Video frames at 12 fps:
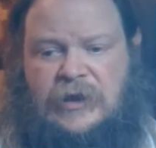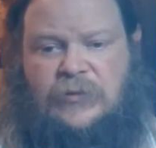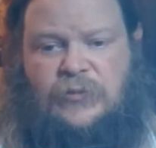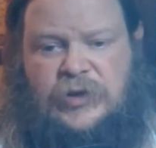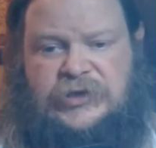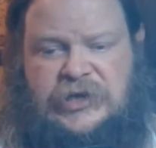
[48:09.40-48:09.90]

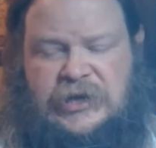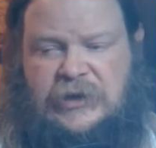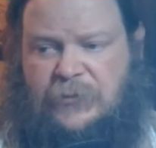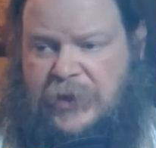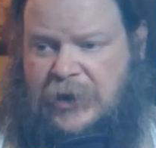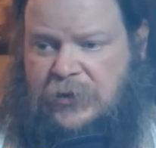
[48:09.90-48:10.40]
in which he
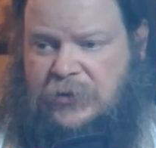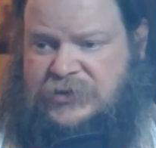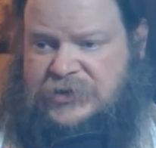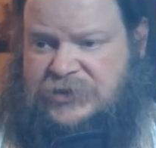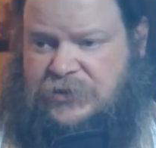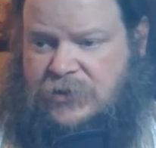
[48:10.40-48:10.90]

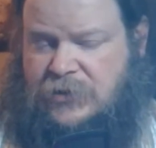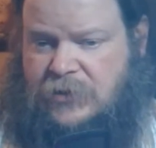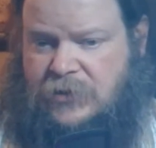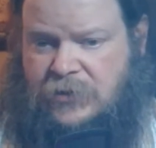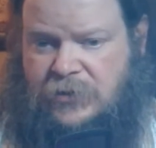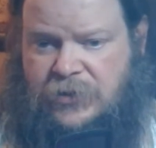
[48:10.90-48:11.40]
compares
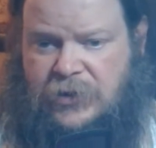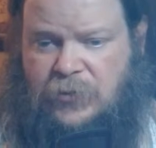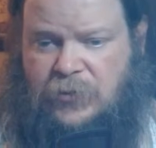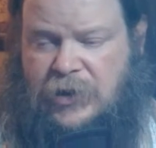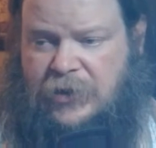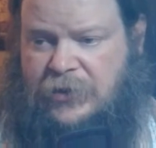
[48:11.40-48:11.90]

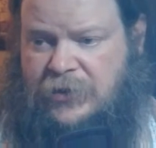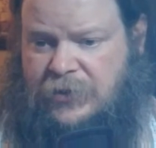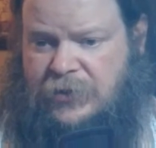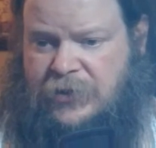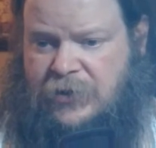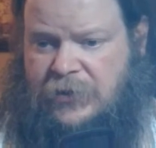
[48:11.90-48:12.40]

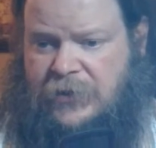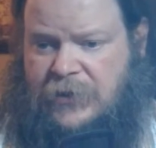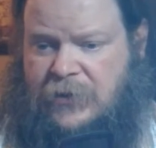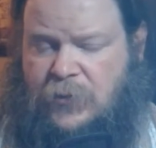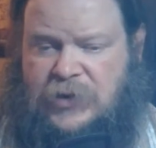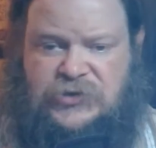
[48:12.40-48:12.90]

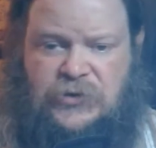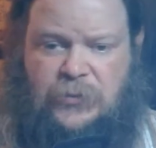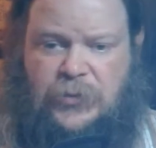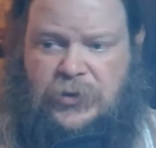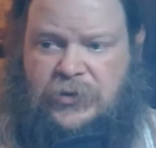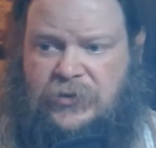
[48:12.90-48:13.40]
the original
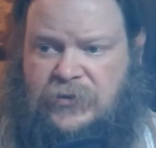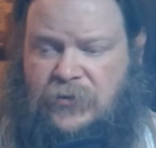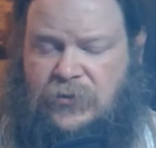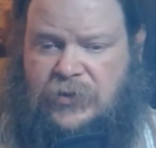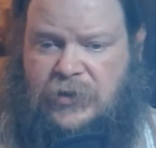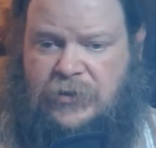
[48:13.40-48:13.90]
book
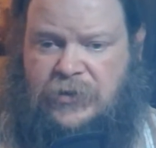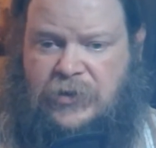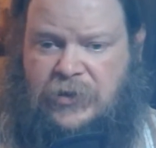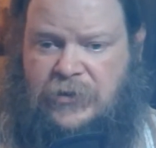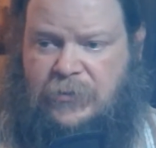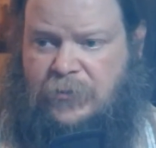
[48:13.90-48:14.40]
to
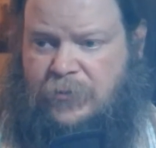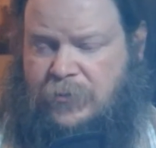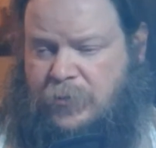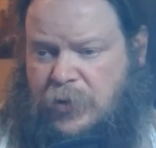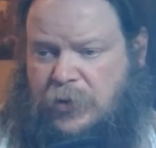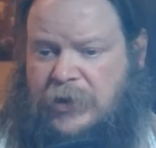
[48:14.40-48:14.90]
the
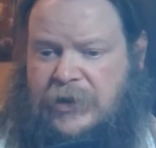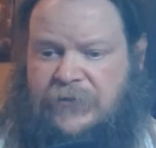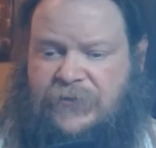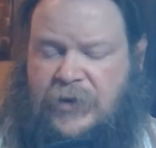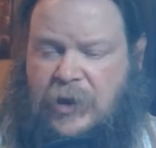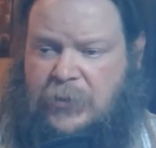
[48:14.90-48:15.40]
Berlin
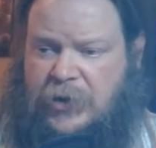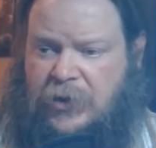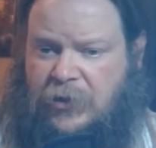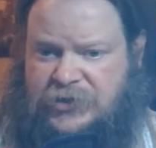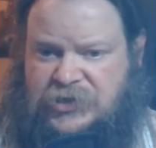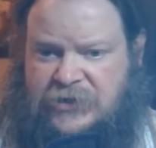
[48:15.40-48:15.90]

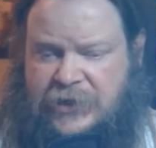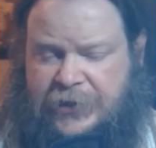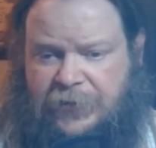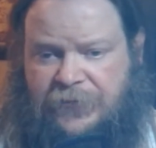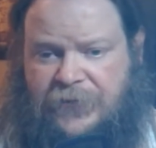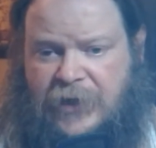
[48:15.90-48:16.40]
Phenomenology that
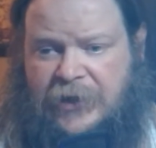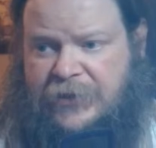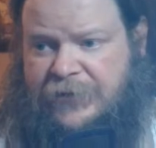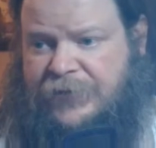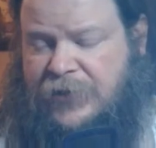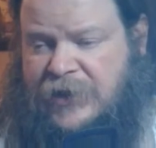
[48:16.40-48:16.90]
you'll find in
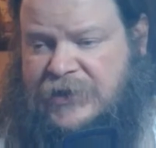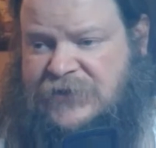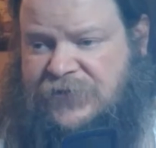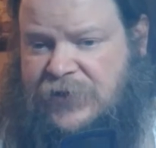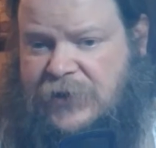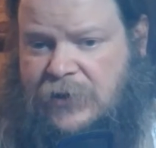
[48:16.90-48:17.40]
the
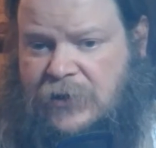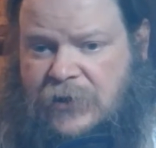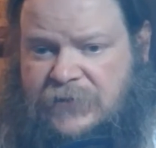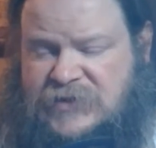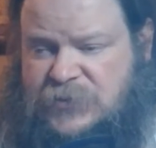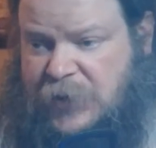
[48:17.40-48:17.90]
Philosophy
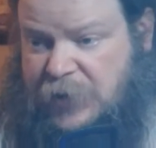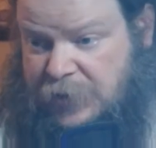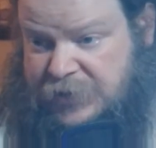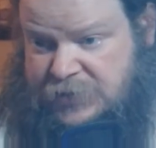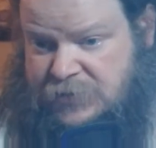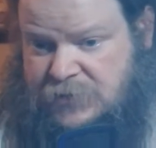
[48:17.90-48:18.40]
of
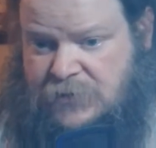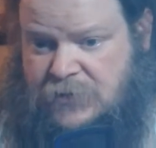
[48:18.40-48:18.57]
Spirit,